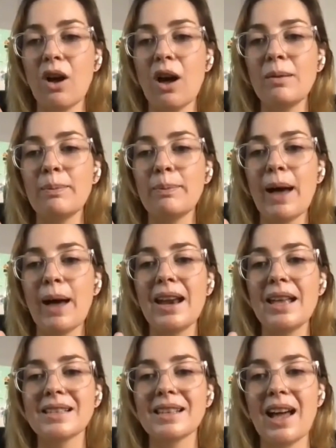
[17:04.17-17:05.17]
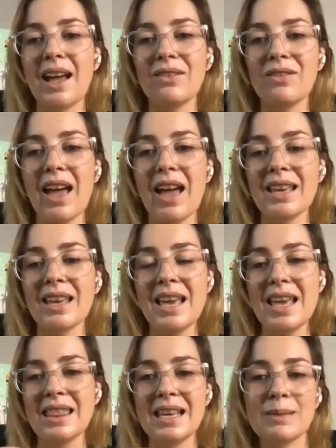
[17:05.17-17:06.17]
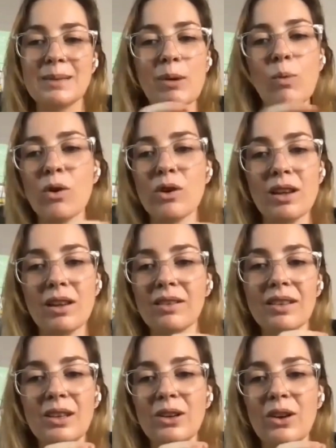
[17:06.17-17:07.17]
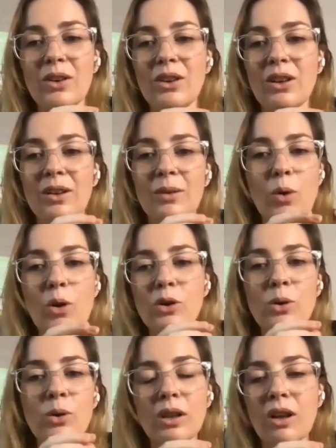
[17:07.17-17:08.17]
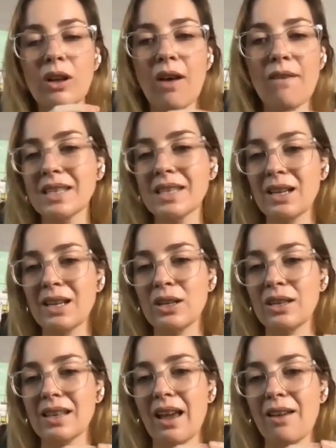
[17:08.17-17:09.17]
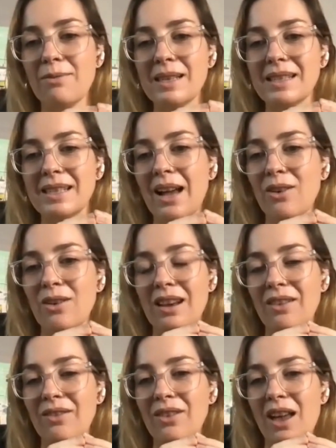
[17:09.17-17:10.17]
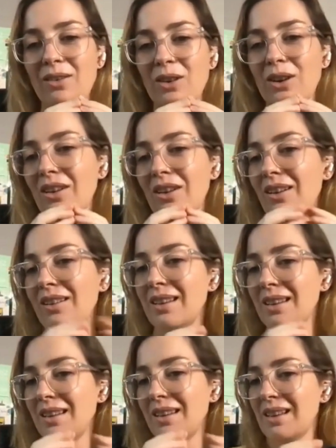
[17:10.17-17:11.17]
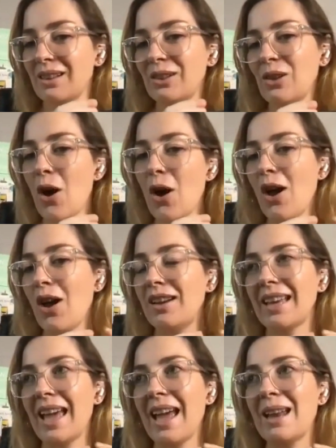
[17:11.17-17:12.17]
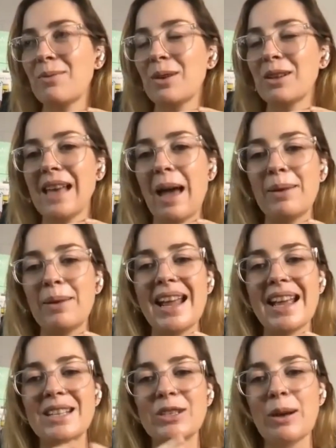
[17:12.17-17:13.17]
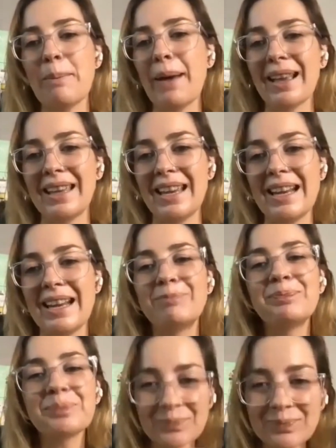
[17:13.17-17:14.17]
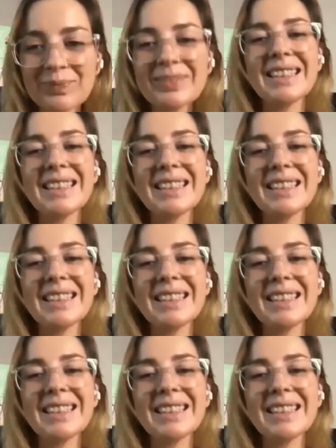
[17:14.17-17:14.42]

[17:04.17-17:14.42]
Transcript: the gist of what's going on, but it's kind of like there's been water cooler conversations that I've missed out on, that I've kind of got to learn again what's happening and jump back in.